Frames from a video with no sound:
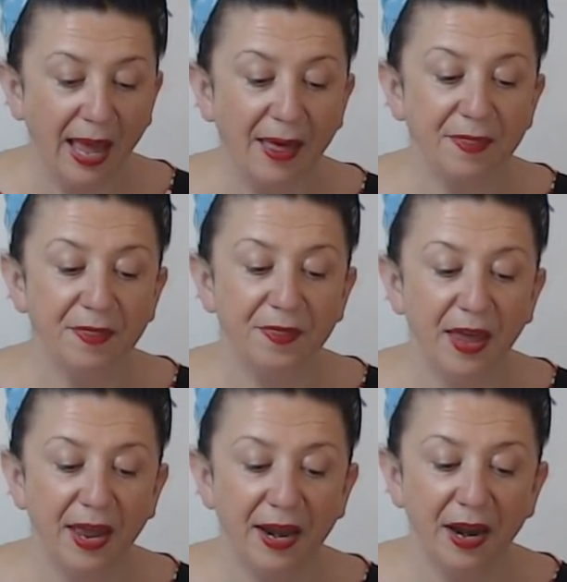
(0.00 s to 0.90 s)
And
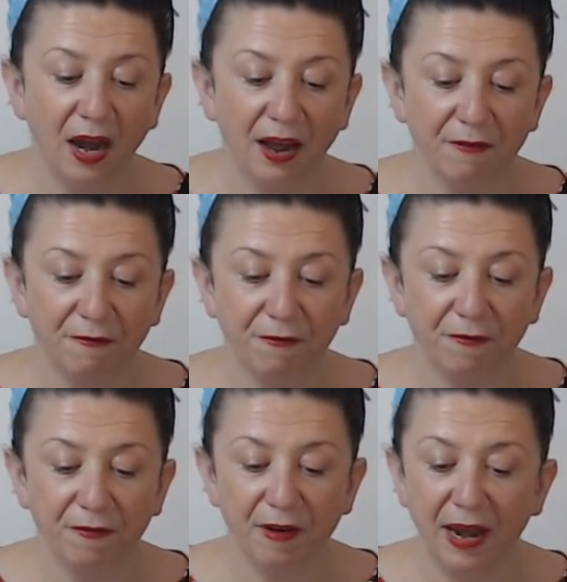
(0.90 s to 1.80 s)
then I
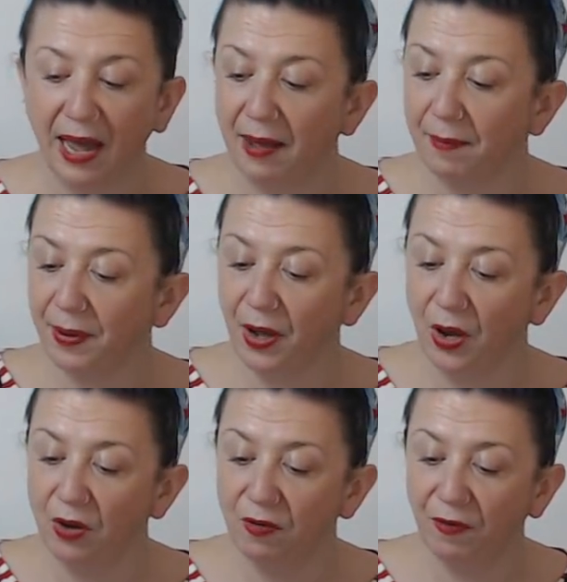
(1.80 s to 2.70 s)
flap
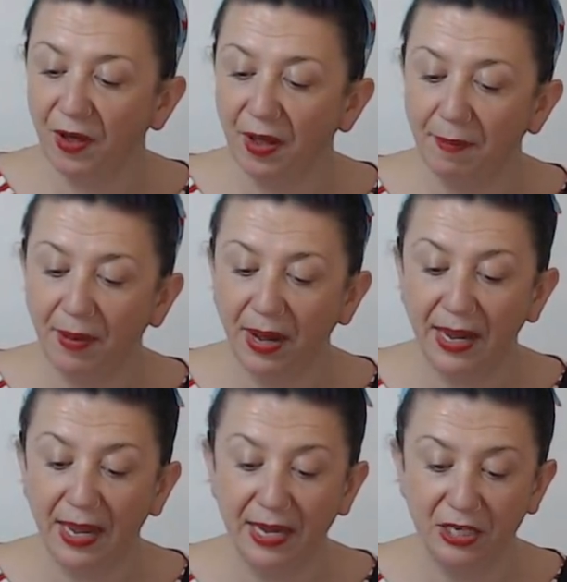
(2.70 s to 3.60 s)
over
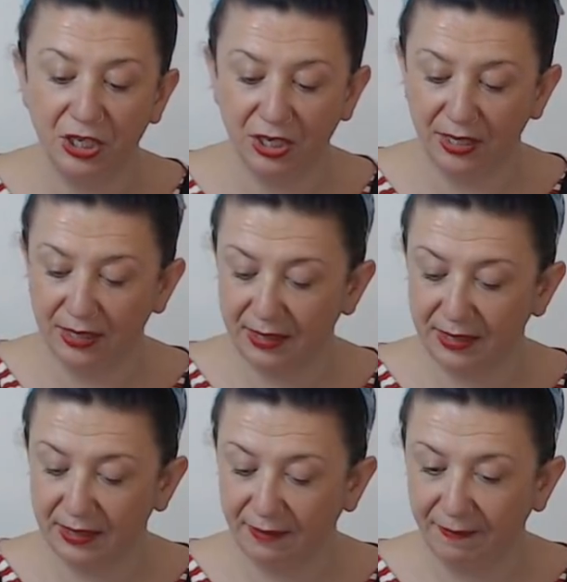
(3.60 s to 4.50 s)
my
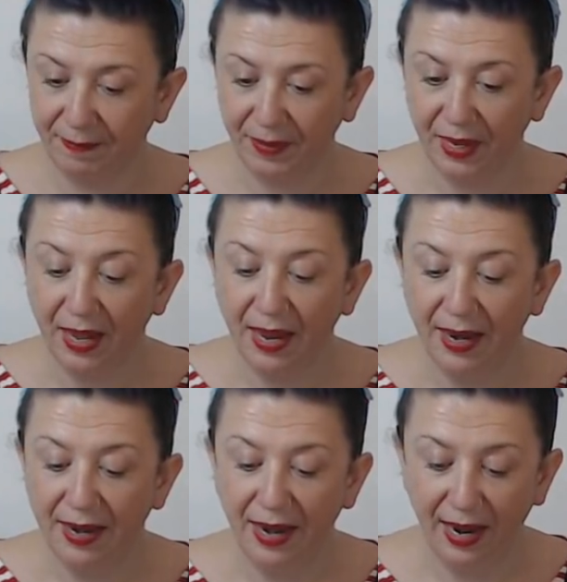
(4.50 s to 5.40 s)
edges.
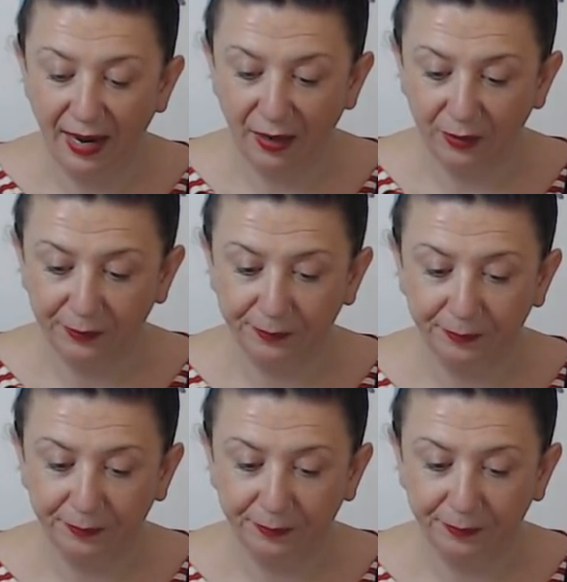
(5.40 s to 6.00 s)
Now,